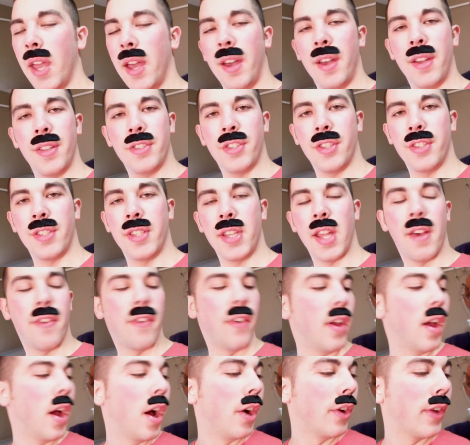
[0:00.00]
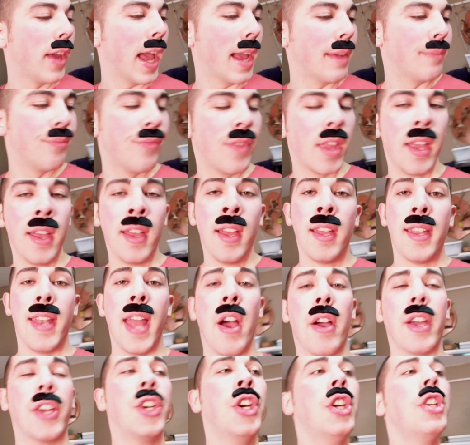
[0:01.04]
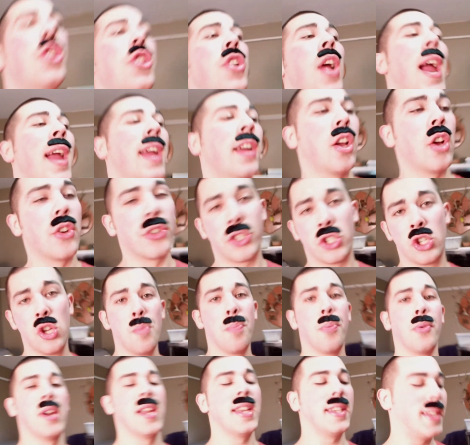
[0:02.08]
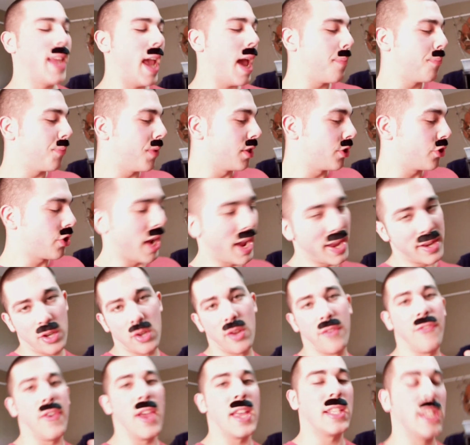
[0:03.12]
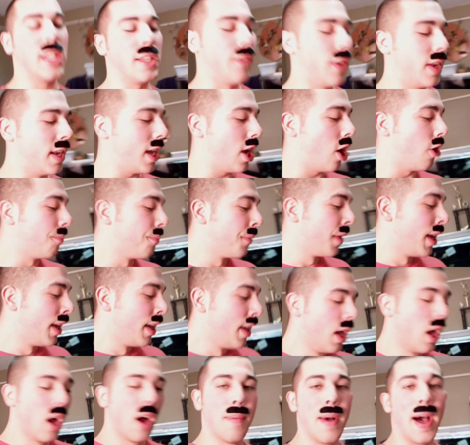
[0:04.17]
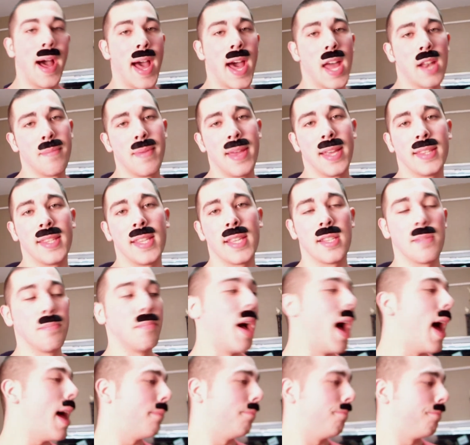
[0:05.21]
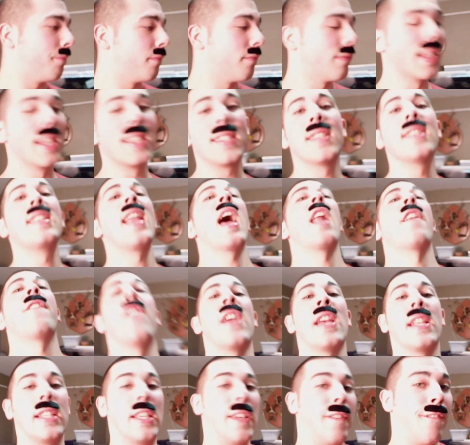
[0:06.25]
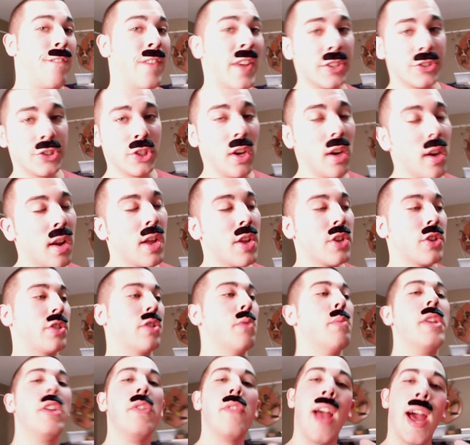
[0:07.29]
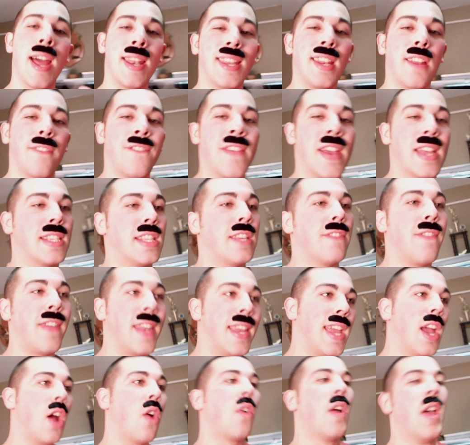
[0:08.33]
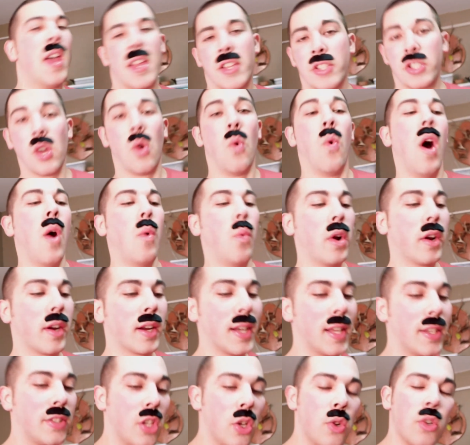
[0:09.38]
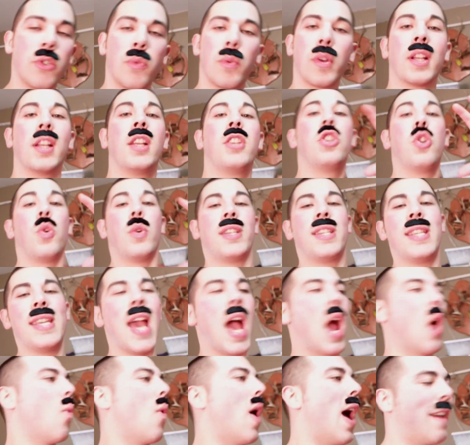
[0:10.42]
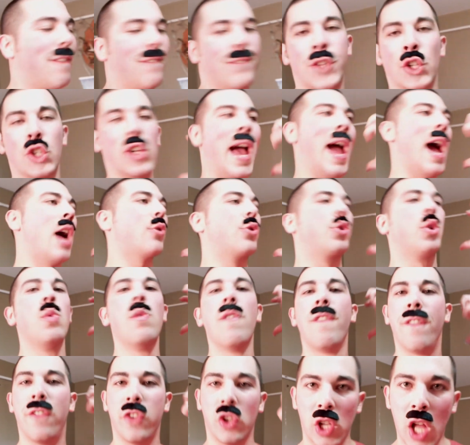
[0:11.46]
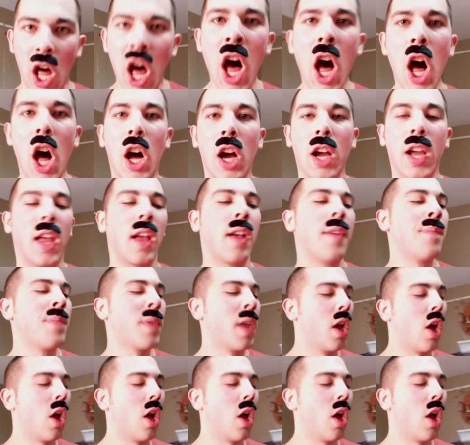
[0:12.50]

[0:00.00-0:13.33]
That's good stuff. Okay, now I could try and go super in-depth and try and do a fancy video about how to make this, but this is not a fancy filter, so we do not need a fancy video. So what we're gonna do is we're gonna do a DIY full how-to vlog